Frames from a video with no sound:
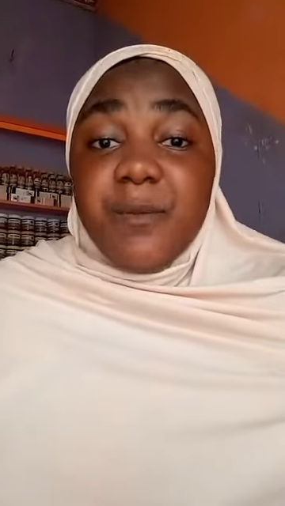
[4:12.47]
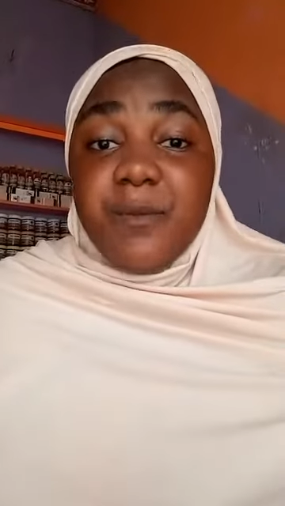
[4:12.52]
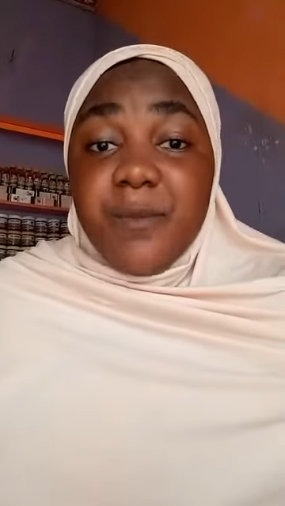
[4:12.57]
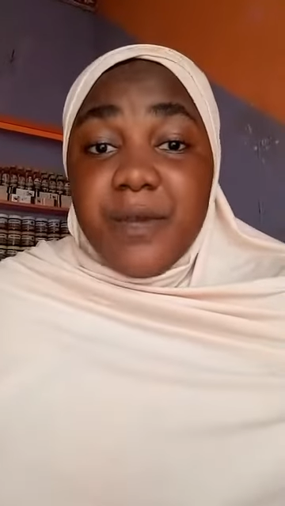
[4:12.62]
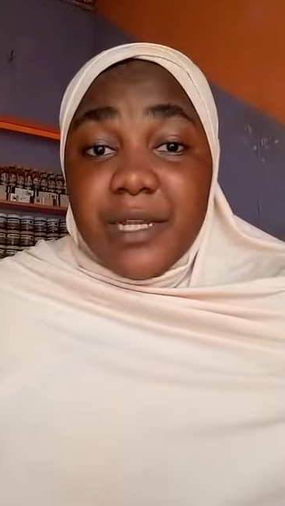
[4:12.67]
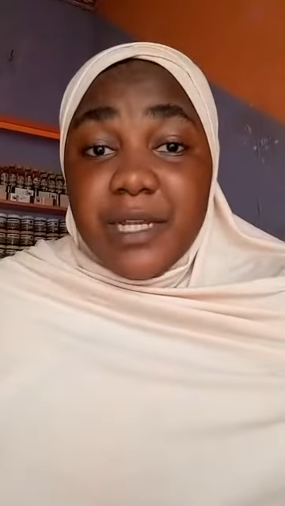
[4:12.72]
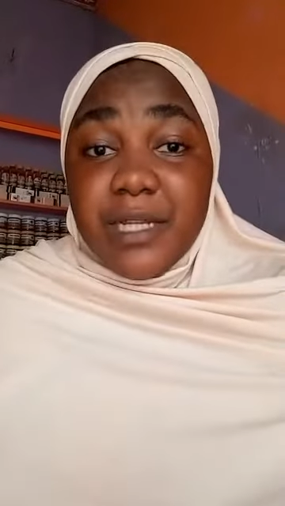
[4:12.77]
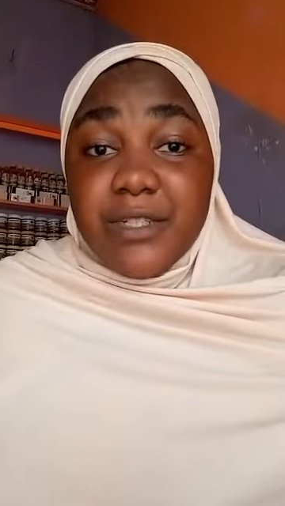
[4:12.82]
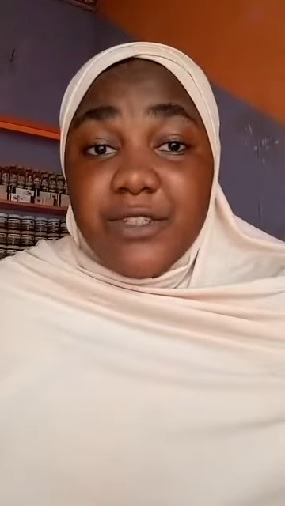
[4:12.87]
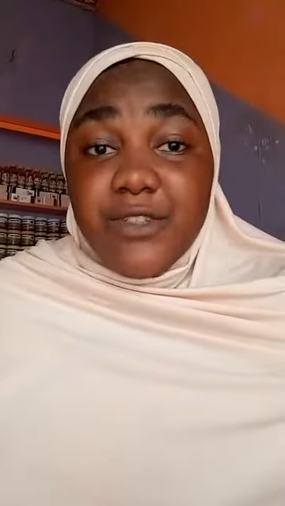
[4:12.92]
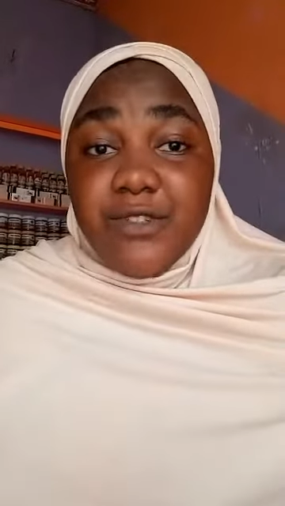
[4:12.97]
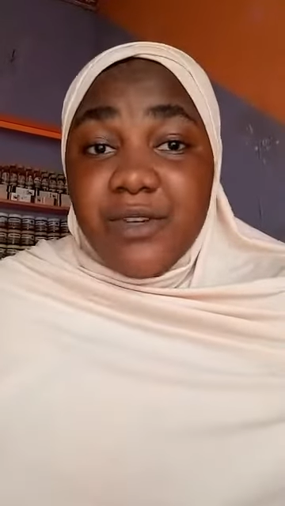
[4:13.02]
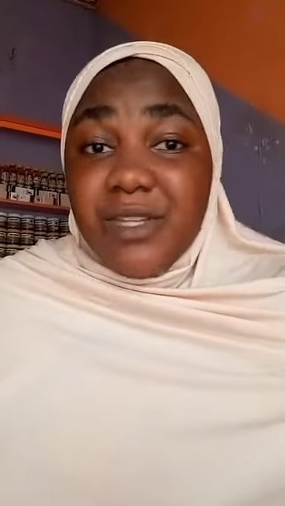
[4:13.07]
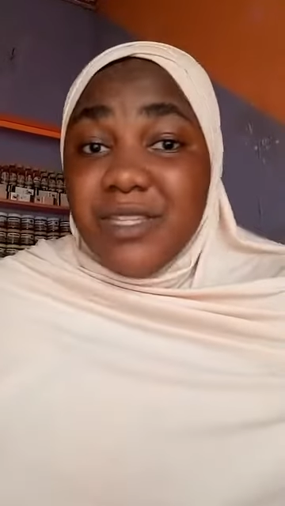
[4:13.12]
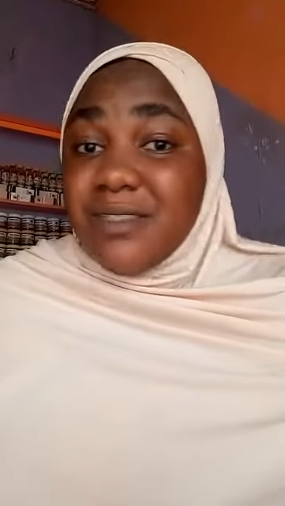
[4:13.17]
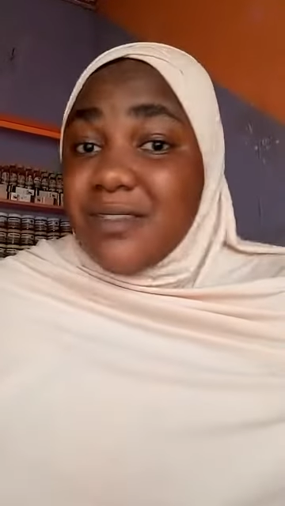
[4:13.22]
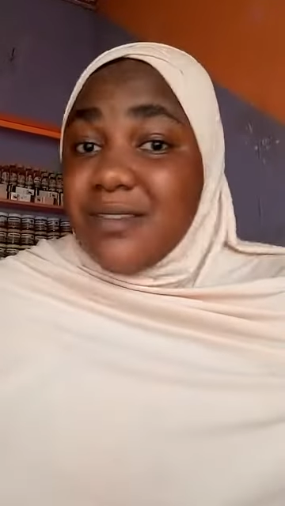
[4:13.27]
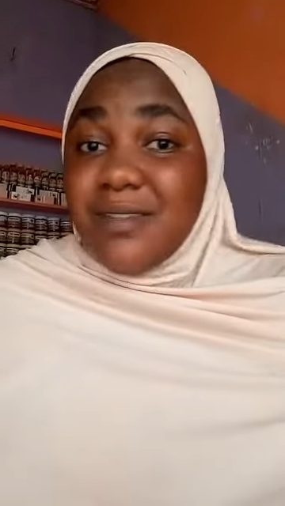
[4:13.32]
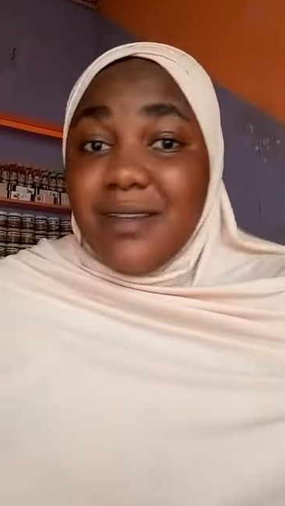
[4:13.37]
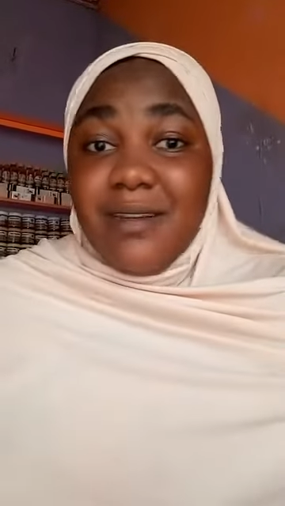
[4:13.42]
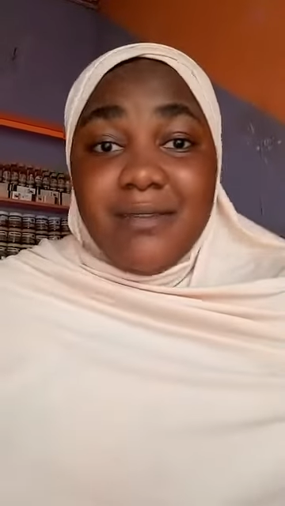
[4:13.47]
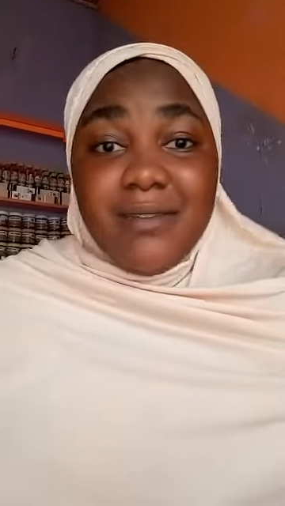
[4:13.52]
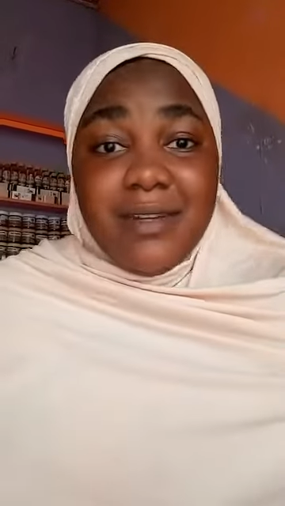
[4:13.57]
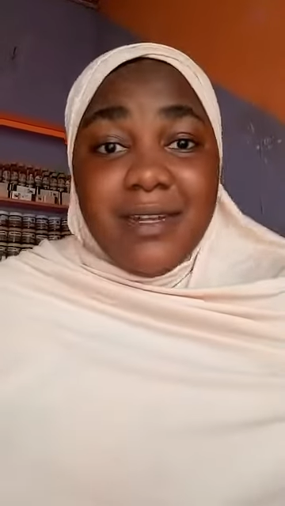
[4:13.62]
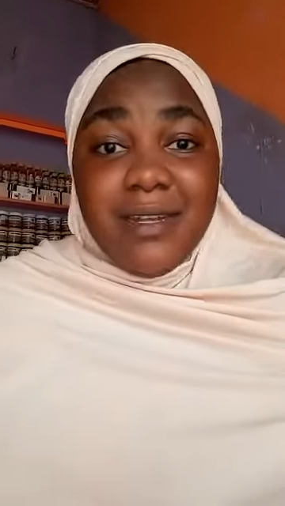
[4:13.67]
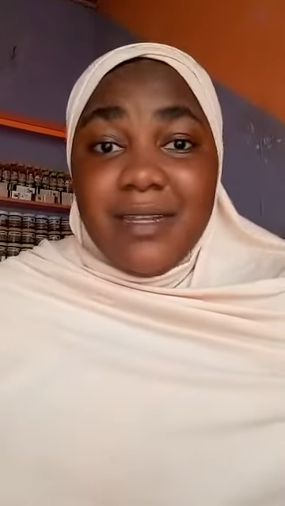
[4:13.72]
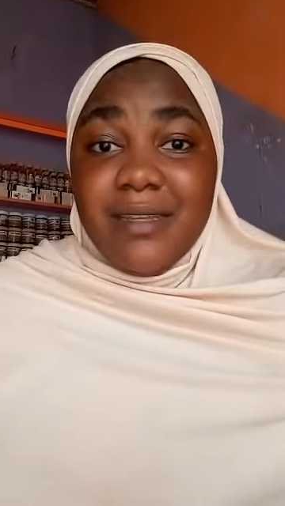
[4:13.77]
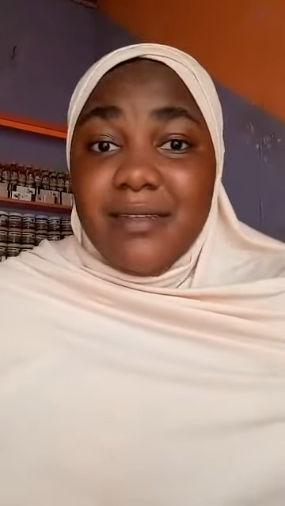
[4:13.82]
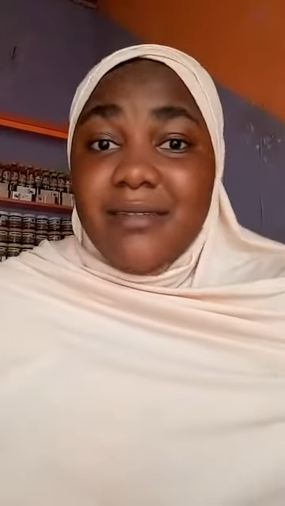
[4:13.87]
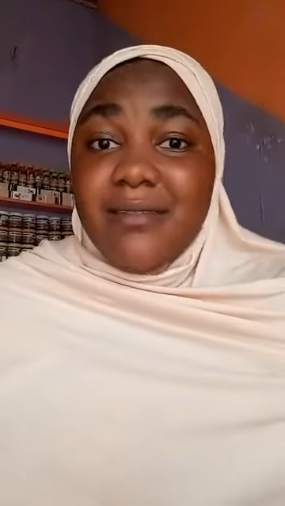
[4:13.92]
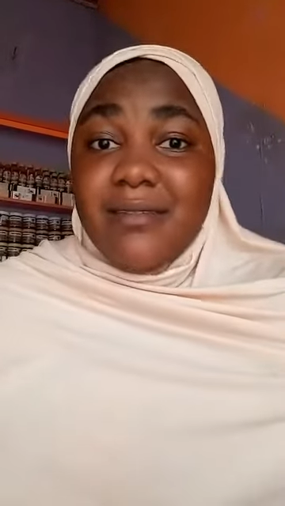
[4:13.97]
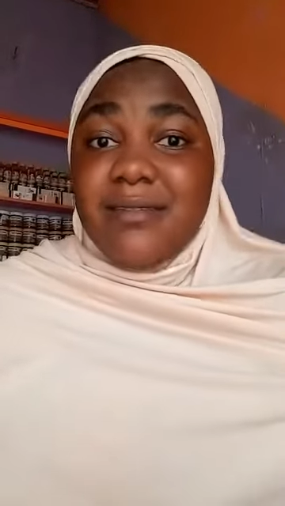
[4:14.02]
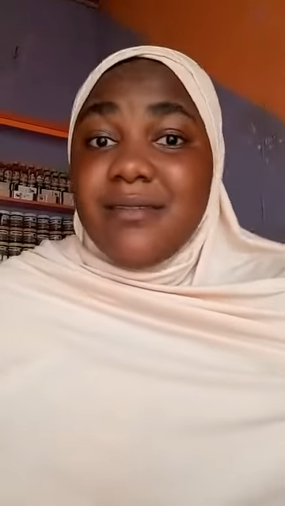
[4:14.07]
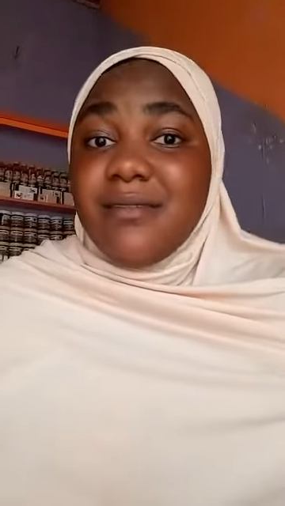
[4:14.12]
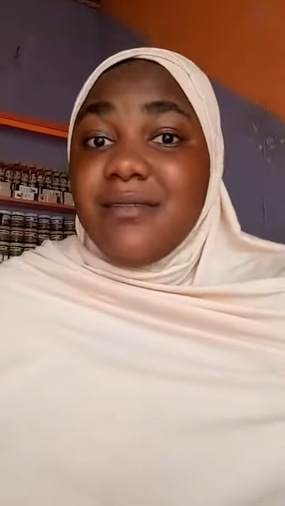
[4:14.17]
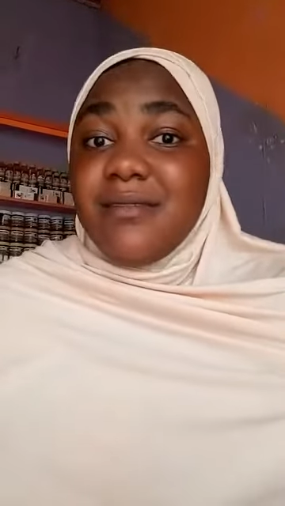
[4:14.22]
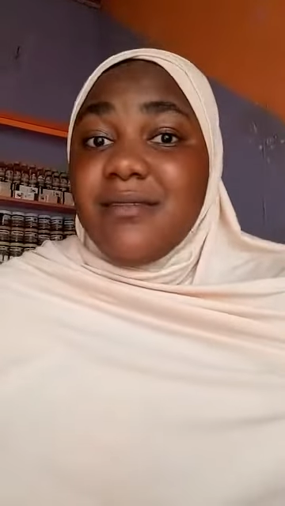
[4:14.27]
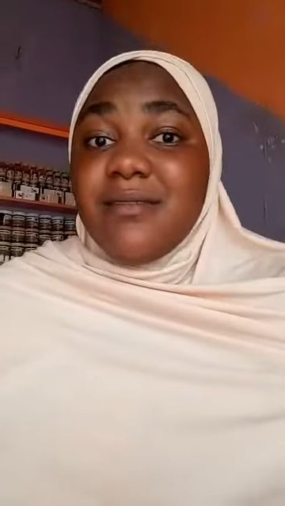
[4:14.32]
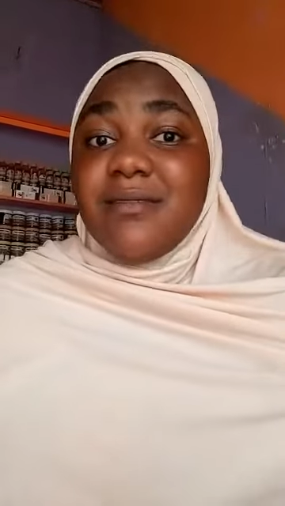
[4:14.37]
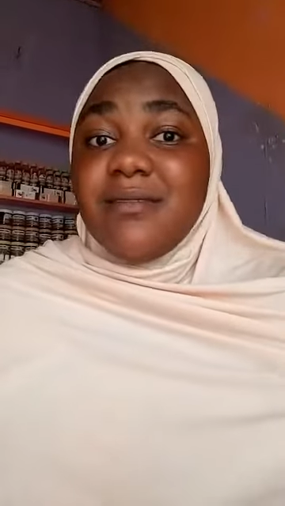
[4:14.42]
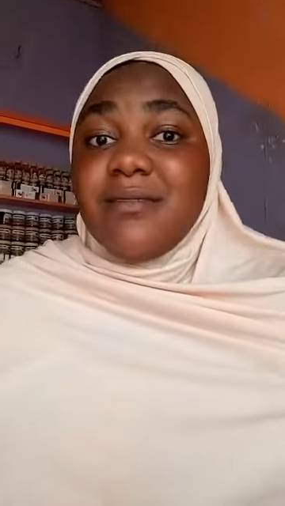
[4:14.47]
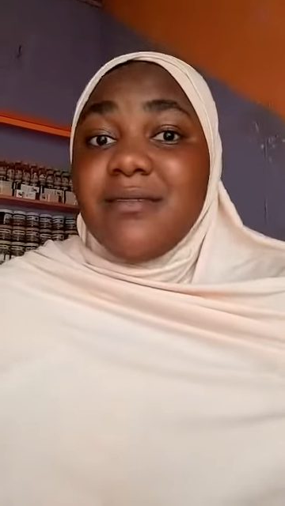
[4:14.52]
penetrate, they're released.